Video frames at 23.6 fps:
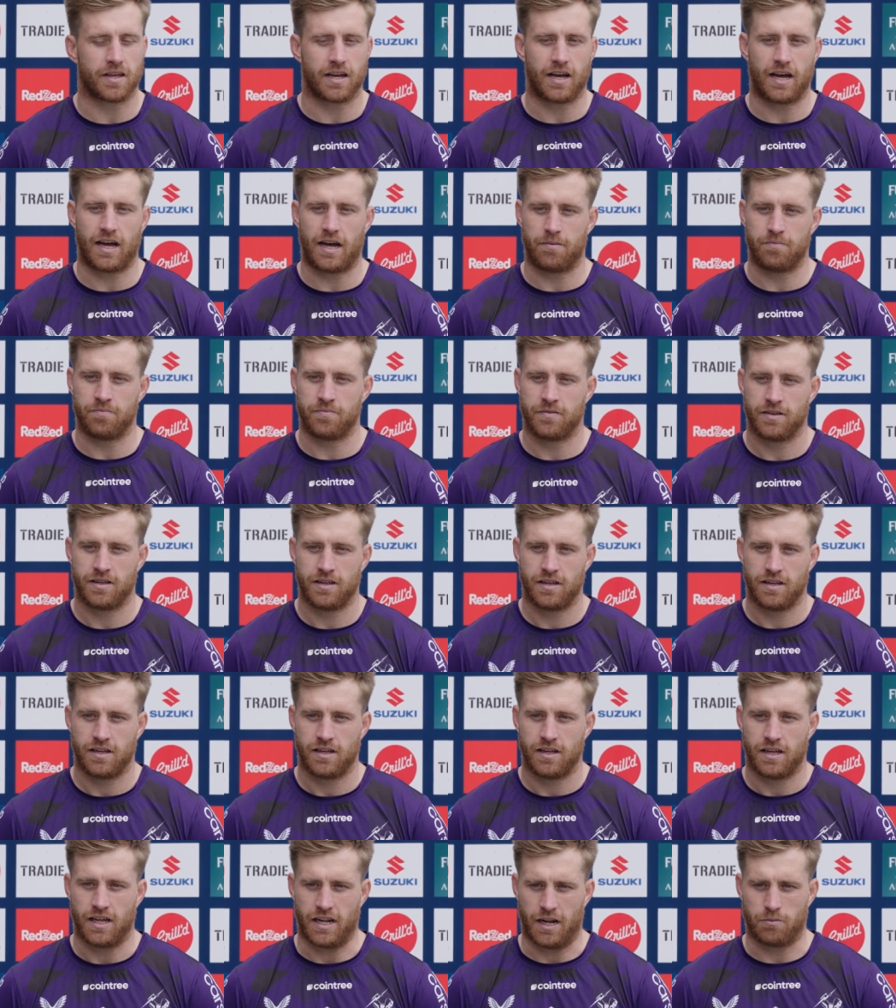
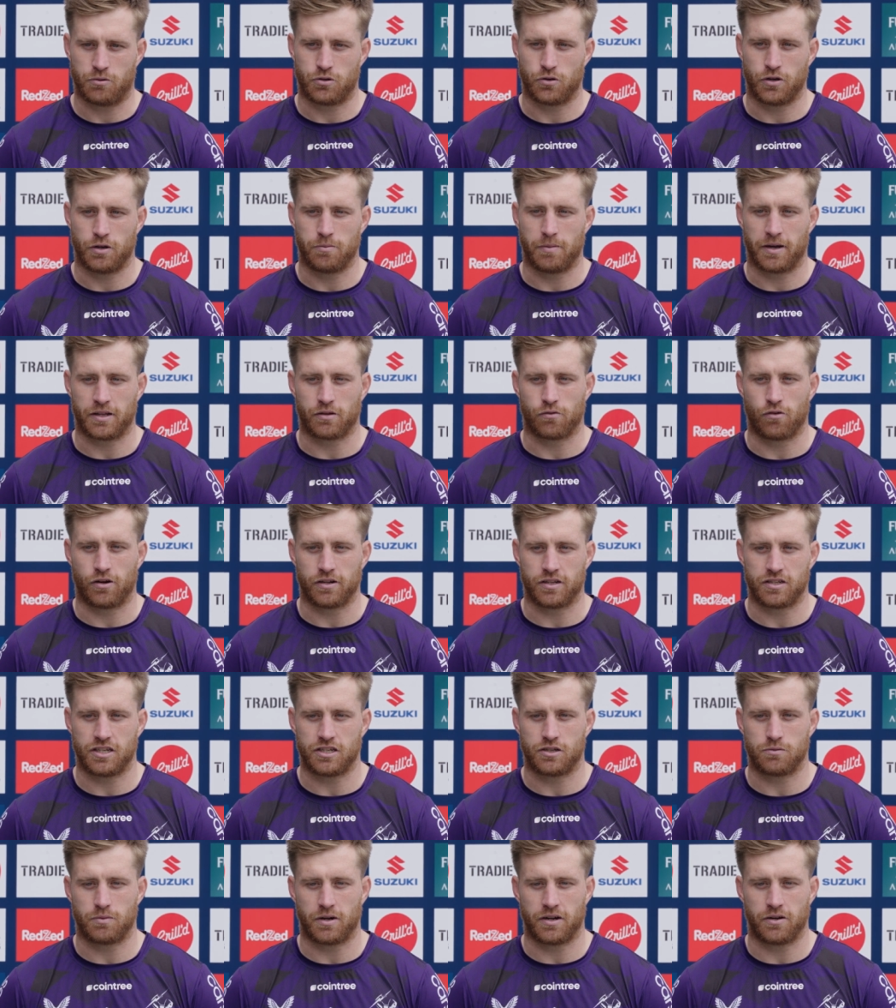And I'm sure he'll make the right
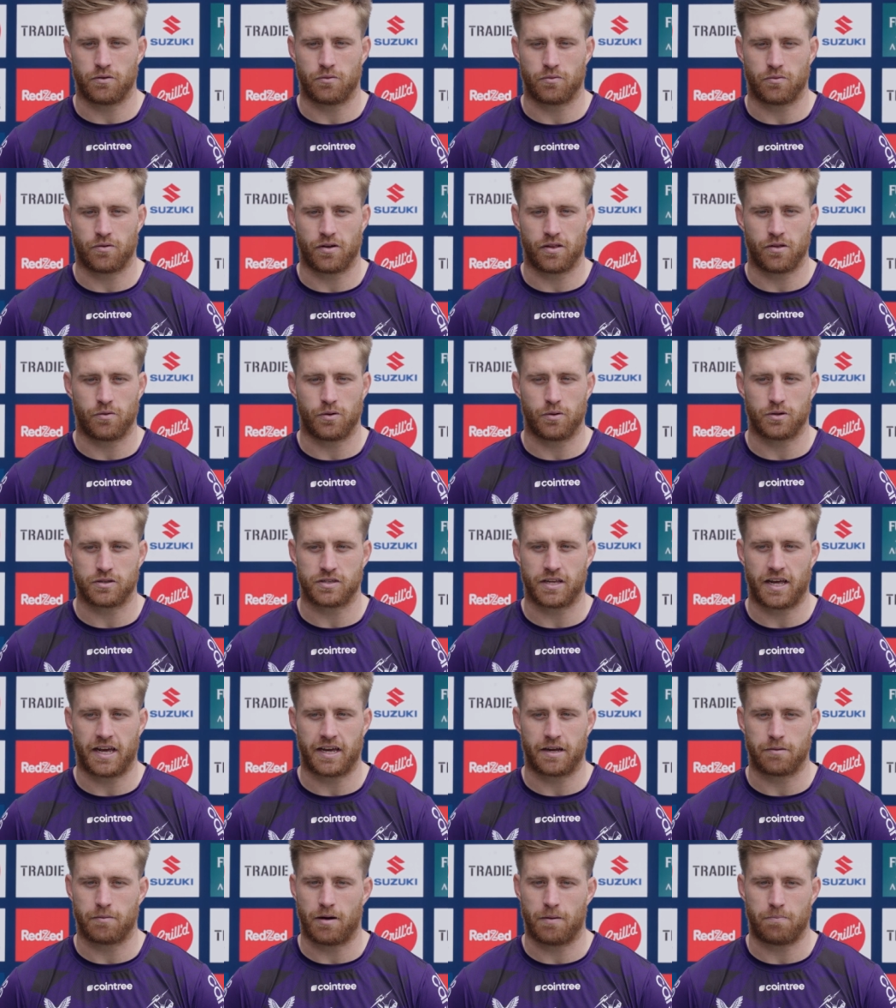decision whether he wants to
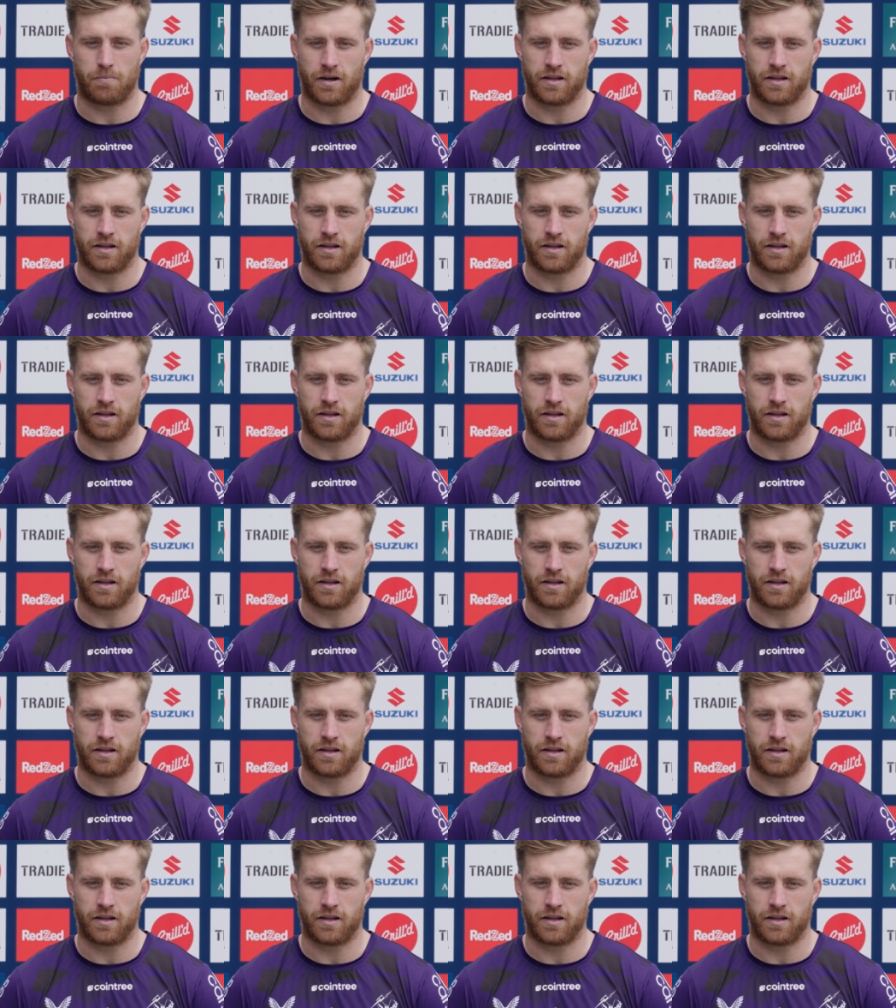hang him up.